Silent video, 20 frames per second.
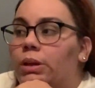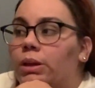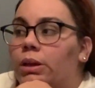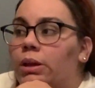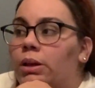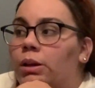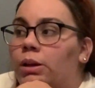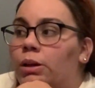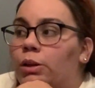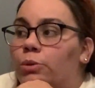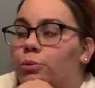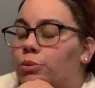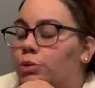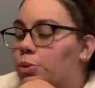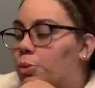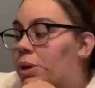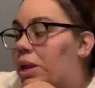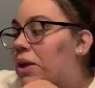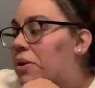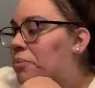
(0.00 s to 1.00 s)

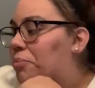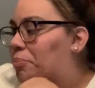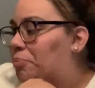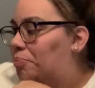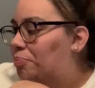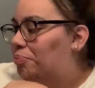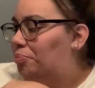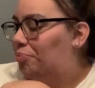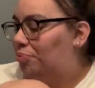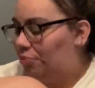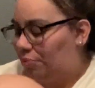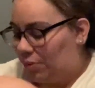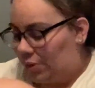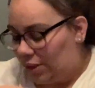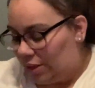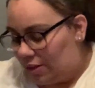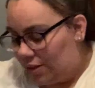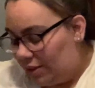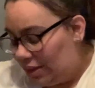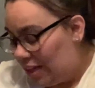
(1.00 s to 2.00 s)
So yeah,
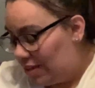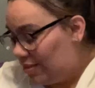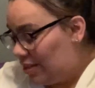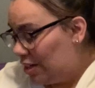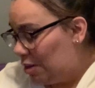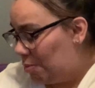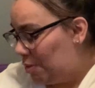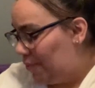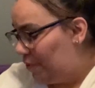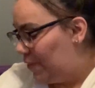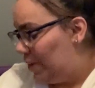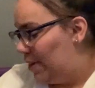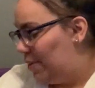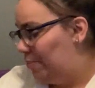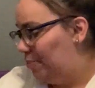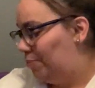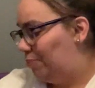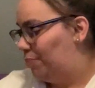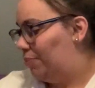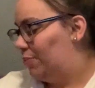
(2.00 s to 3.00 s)
that's gonna be fun.
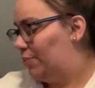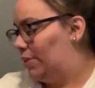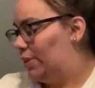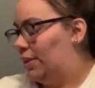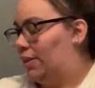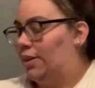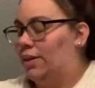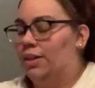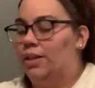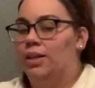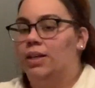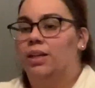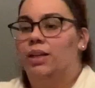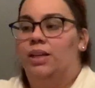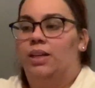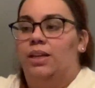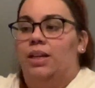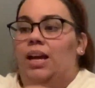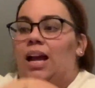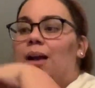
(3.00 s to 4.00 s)

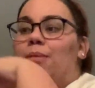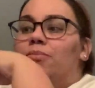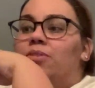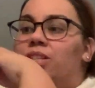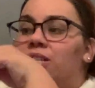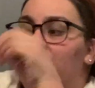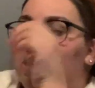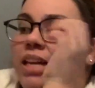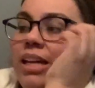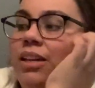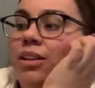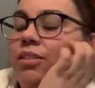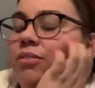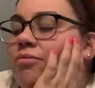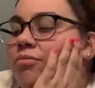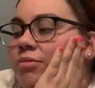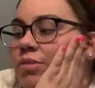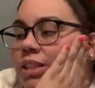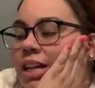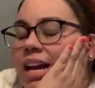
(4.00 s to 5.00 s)
I'm just like
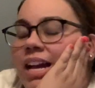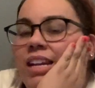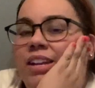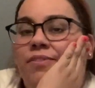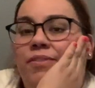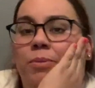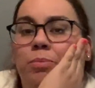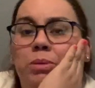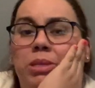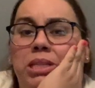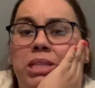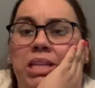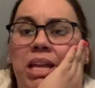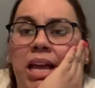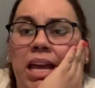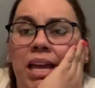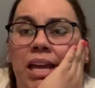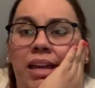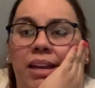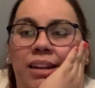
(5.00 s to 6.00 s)
kind of
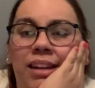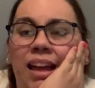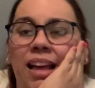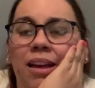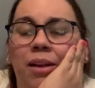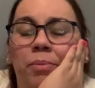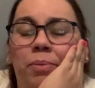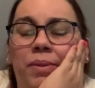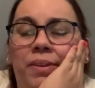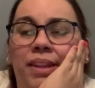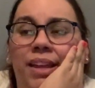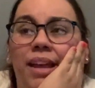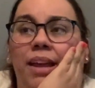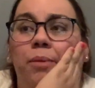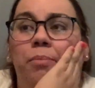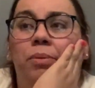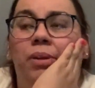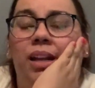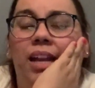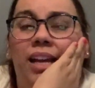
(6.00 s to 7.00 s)
upset, not
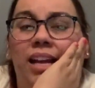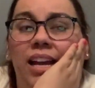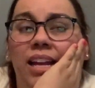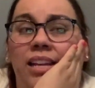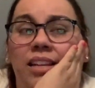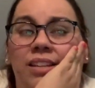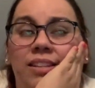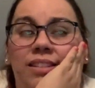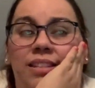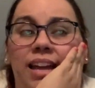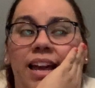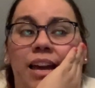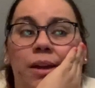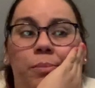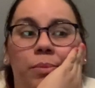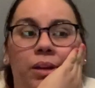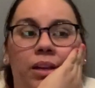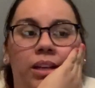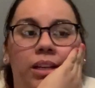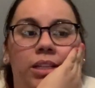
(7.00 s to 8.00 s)
upset, but like kind of sad
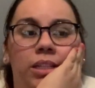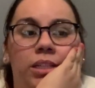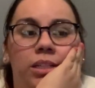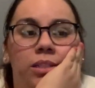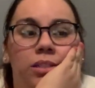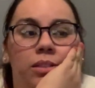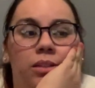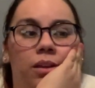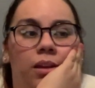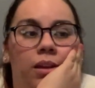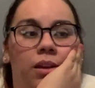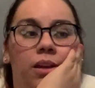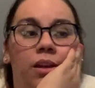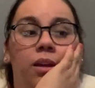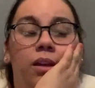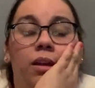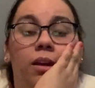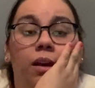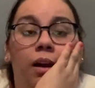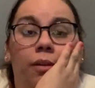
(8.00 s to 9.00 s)
because
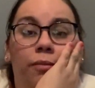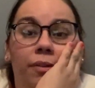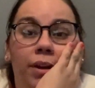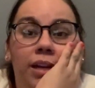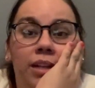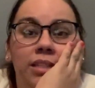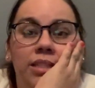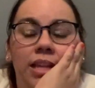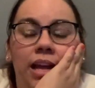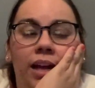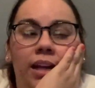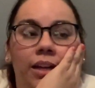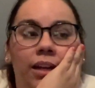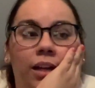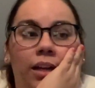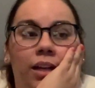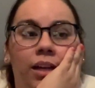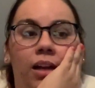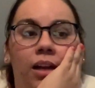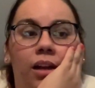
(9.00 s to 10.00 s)
Rick is not gonna
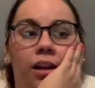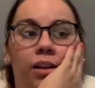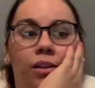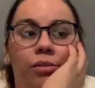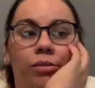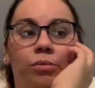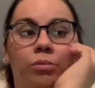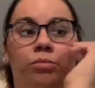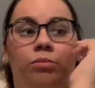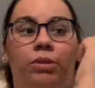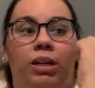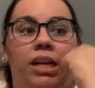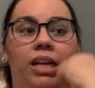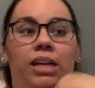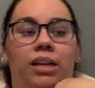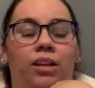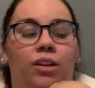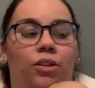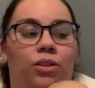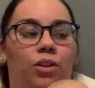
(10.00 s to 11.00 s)
come
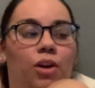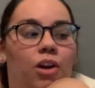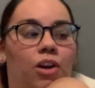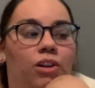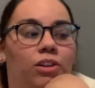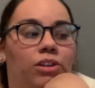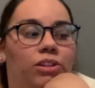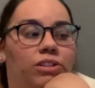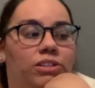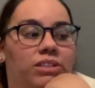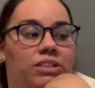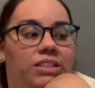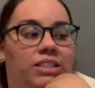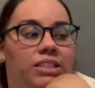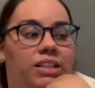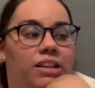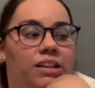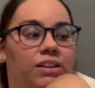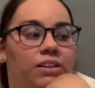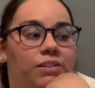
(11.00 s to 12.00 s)
and the dogs and
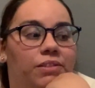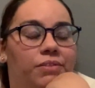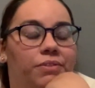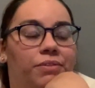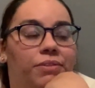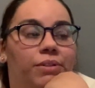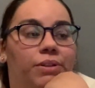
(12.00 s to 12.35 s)
stuff.